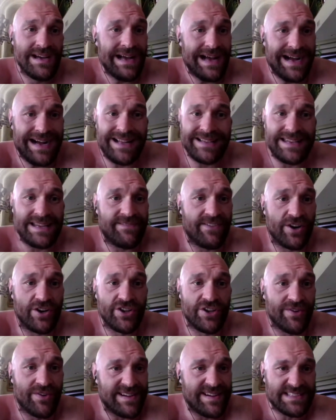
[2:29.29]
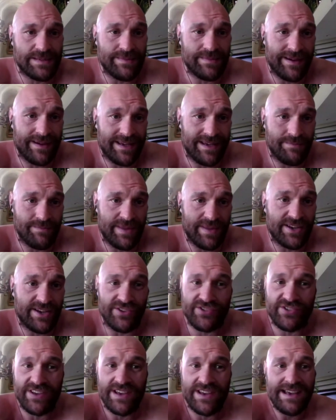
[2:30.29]
I'll never underestimate him,
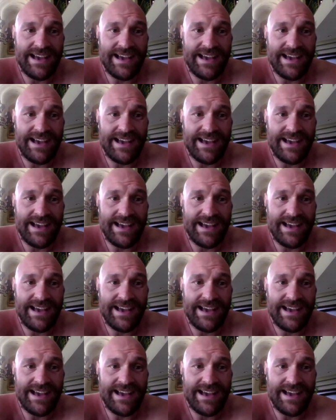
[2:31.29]
because